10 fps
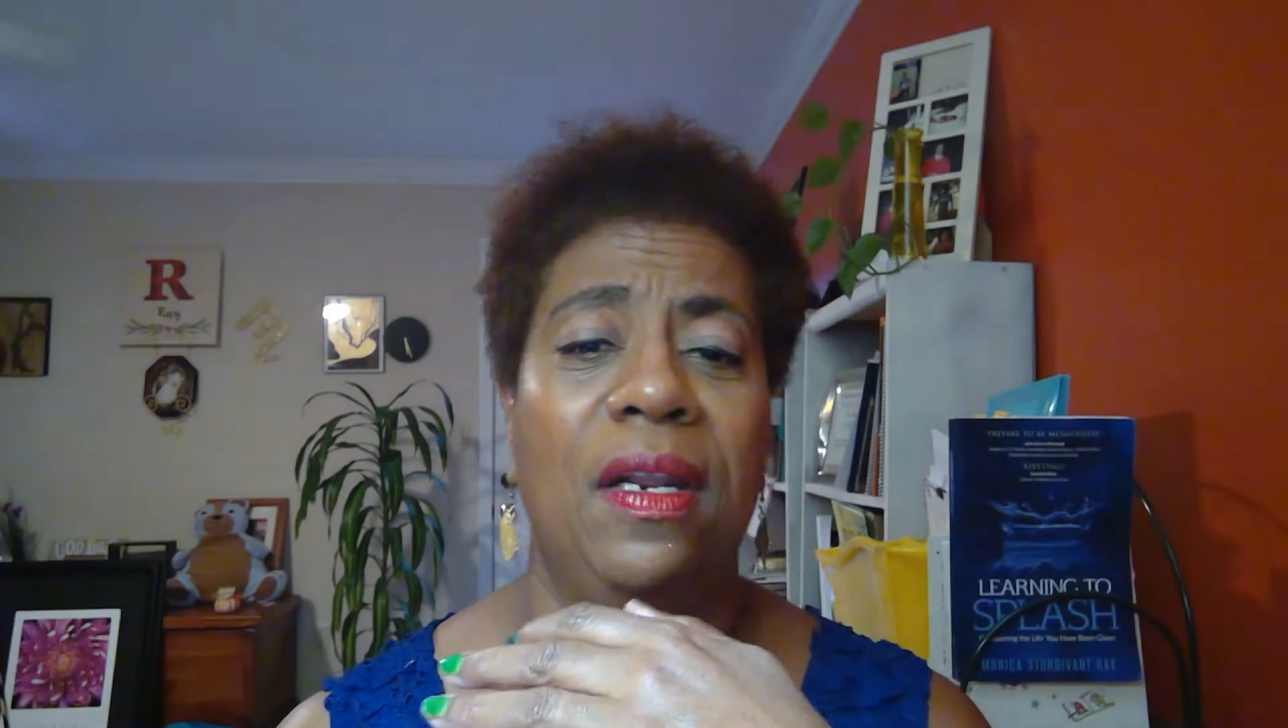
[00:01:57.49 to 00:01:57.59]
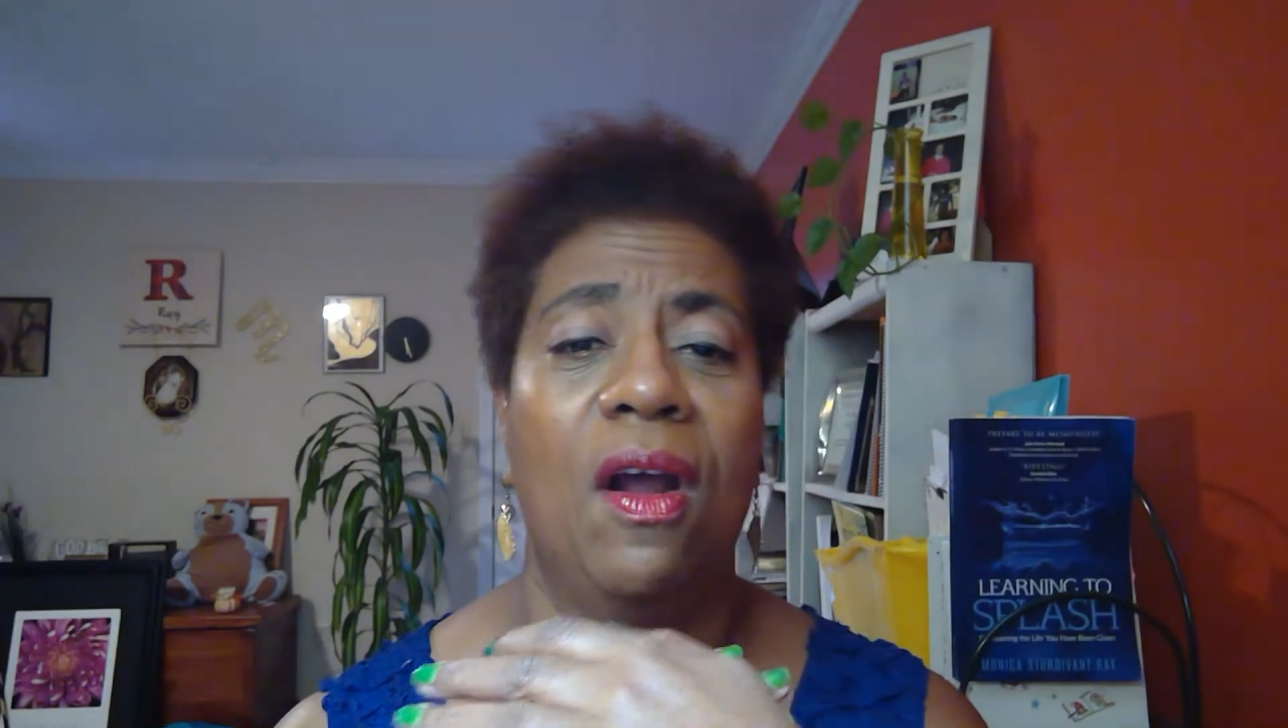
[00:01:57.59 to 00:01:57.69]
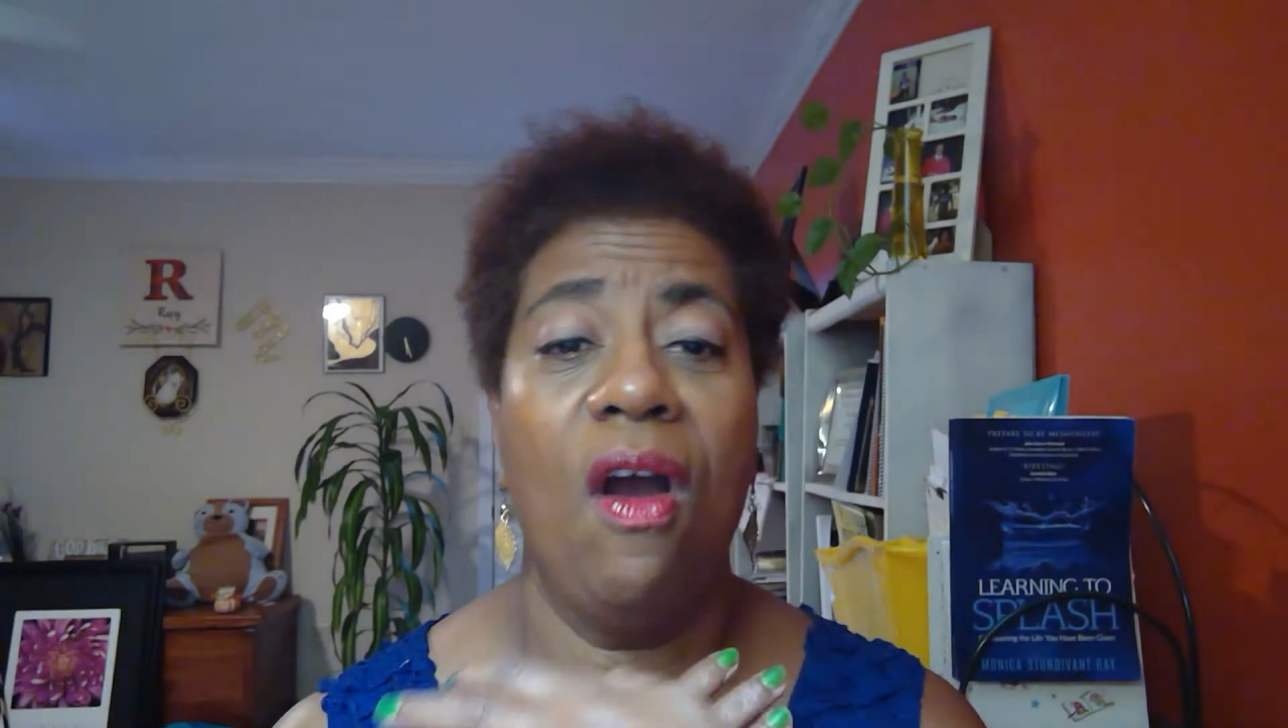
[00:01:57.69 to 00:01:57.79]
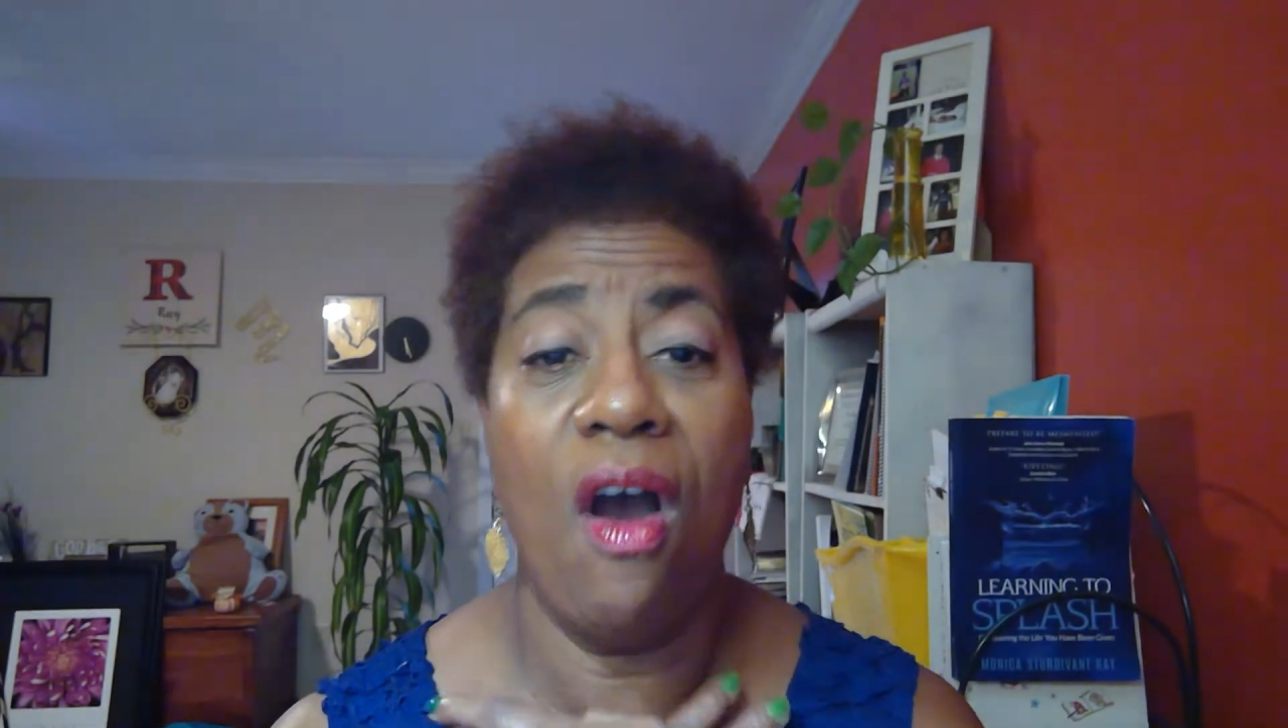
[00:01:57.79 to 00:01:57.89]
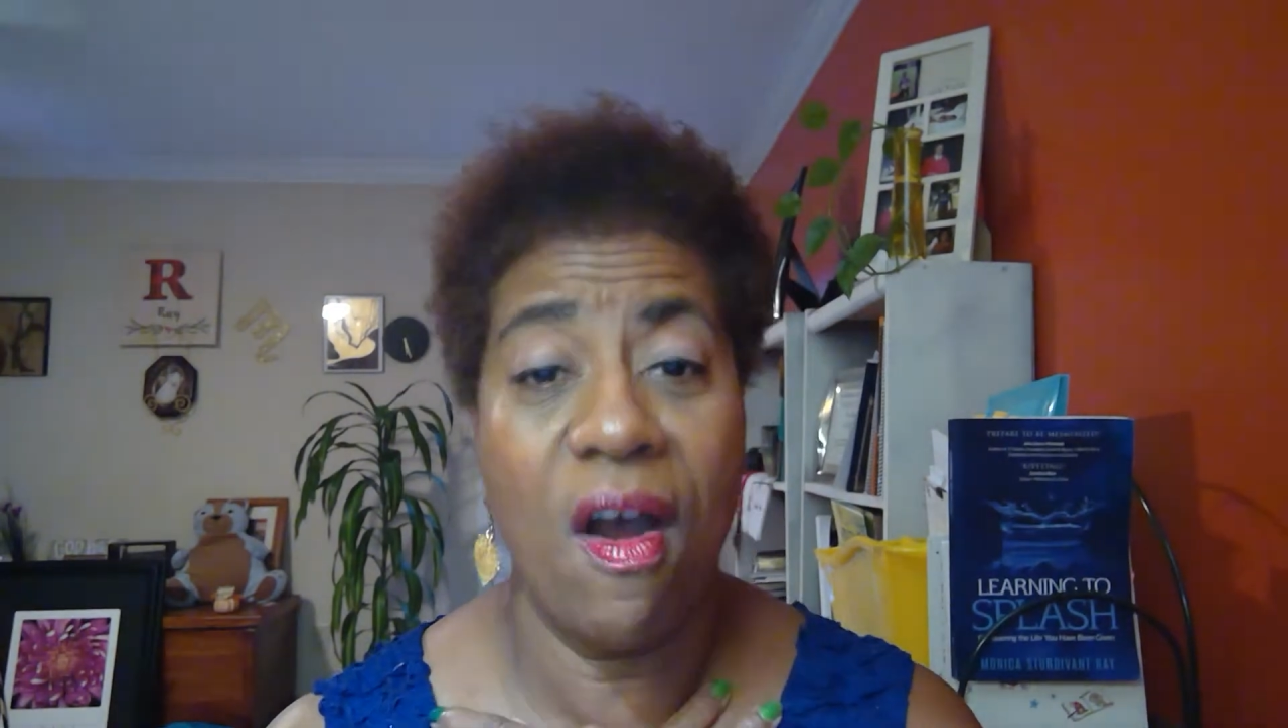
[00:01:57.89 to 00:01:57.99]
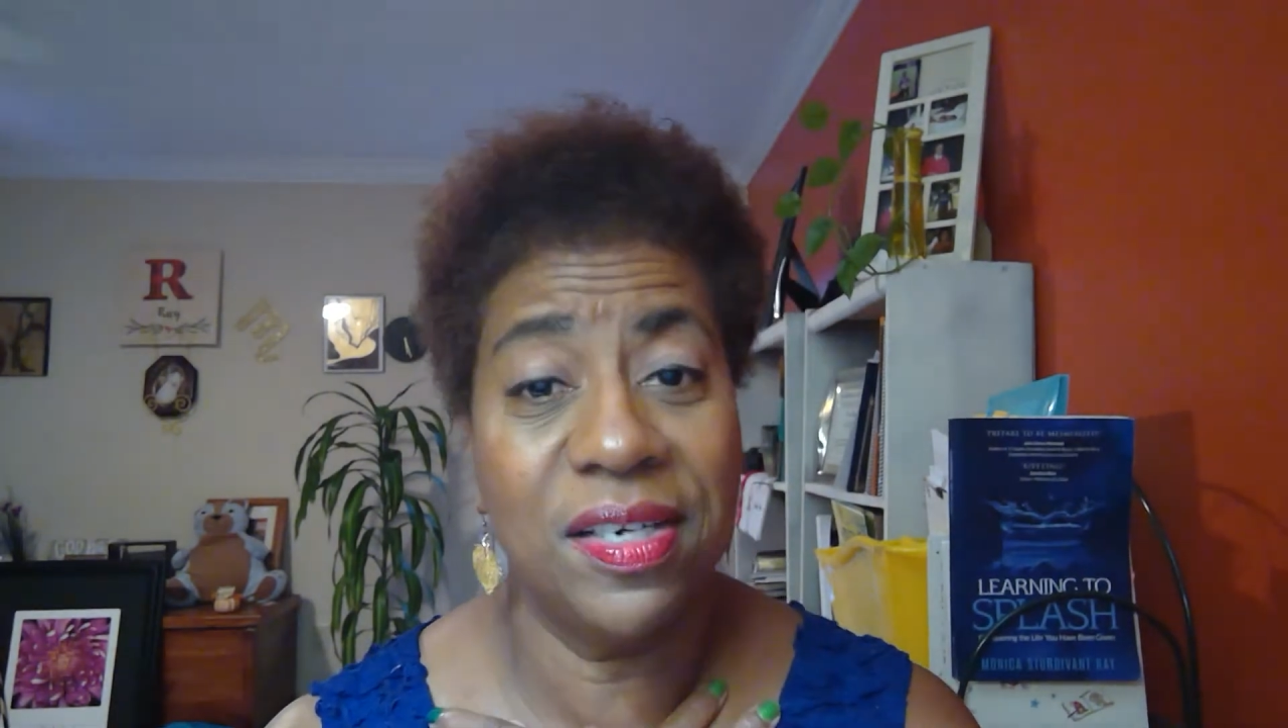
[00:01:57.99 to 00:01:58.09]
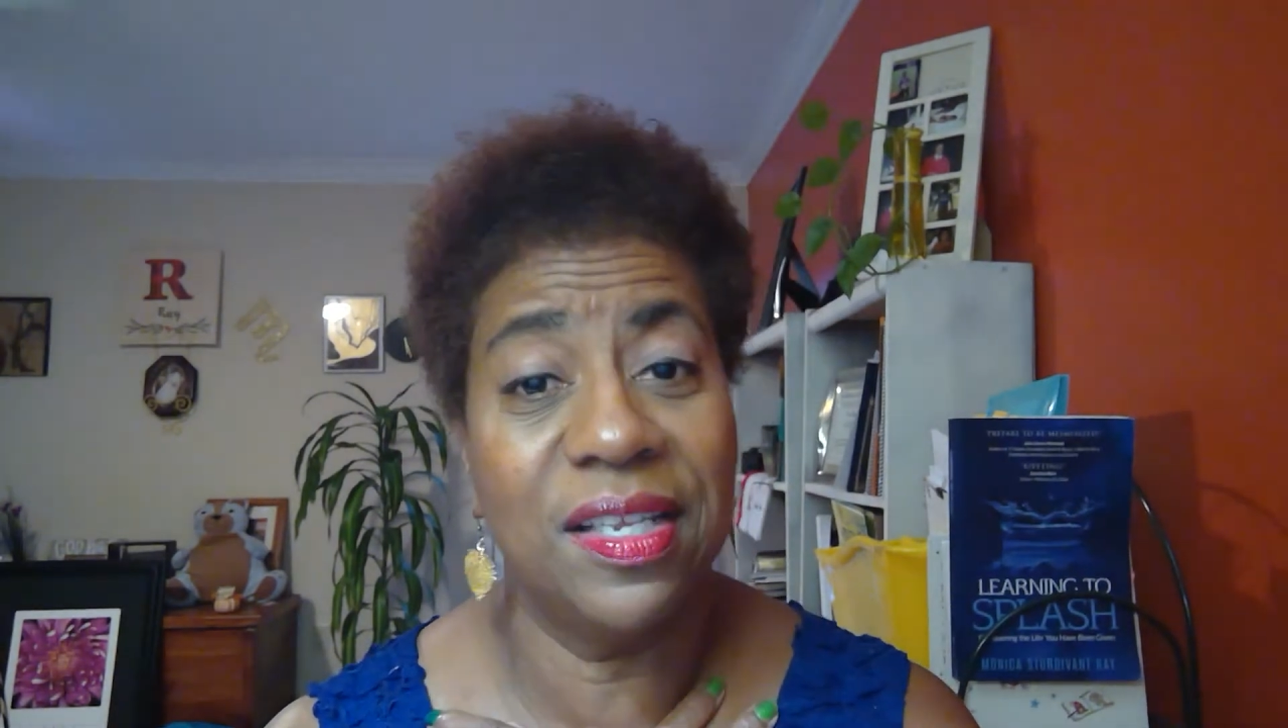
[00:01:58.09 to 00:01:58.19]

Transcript: our hearts